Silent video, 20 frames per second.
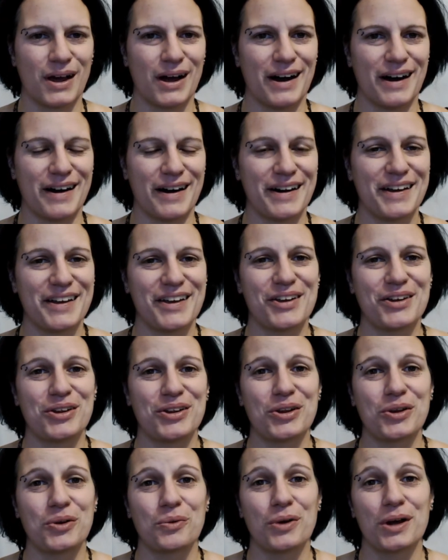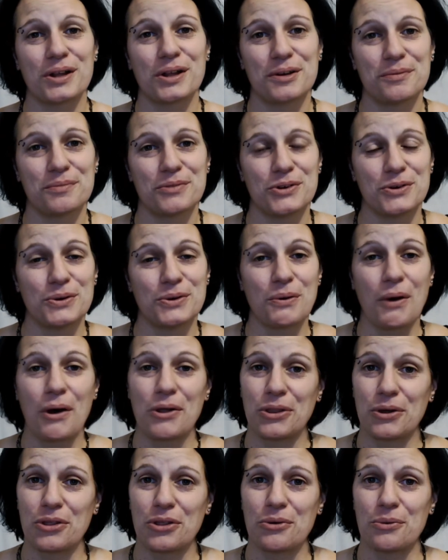Hi and welcome to
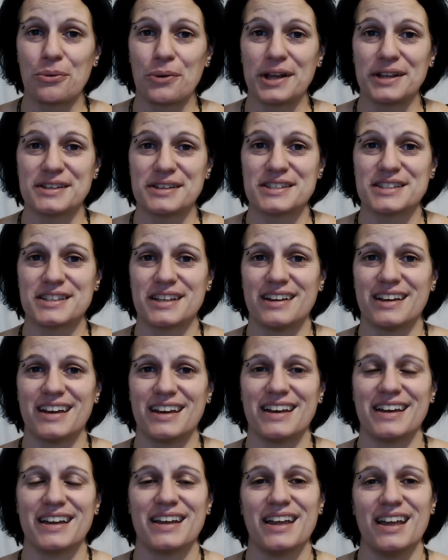another Wednesday.